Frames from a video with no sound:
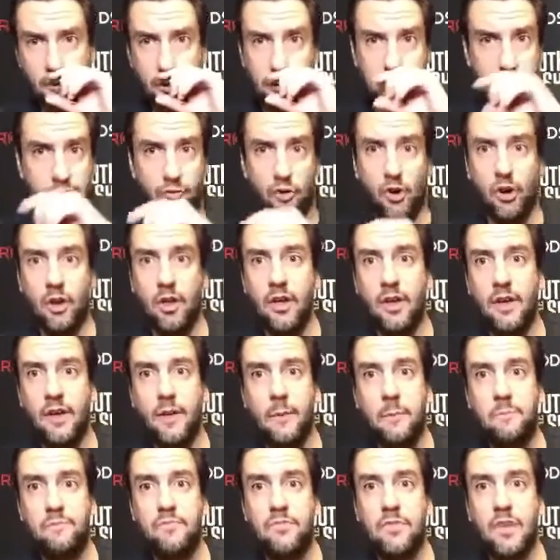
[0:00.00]
First of
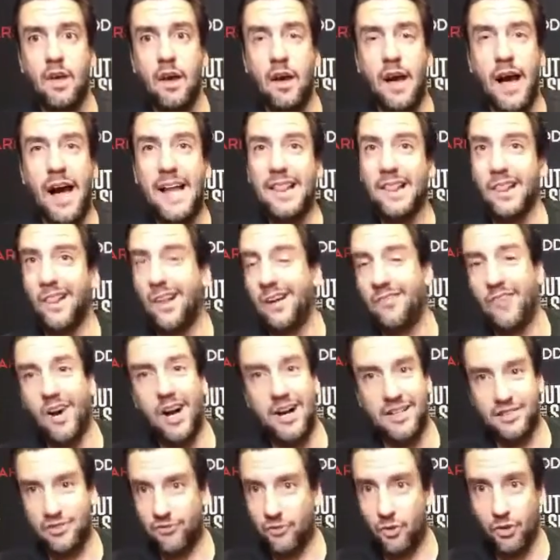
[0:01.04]
all, I love
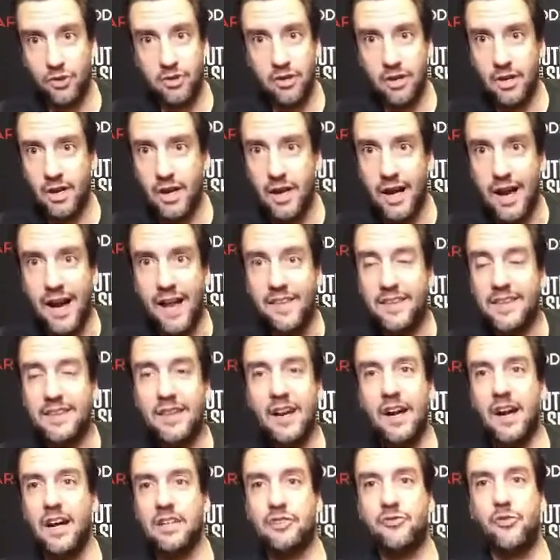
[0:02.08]
Oxford. I think
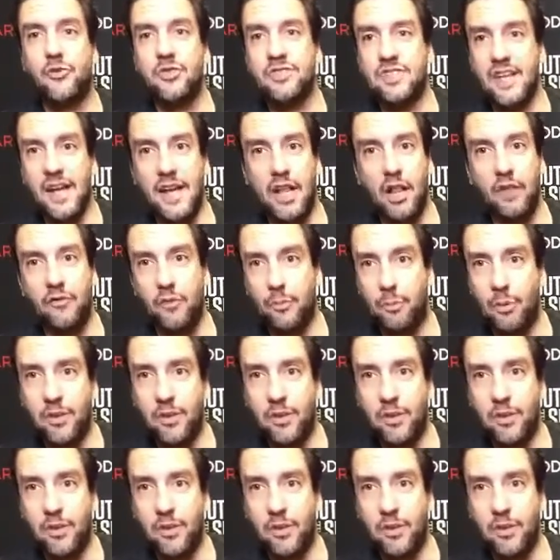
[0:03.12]
that Oxford is a hell of a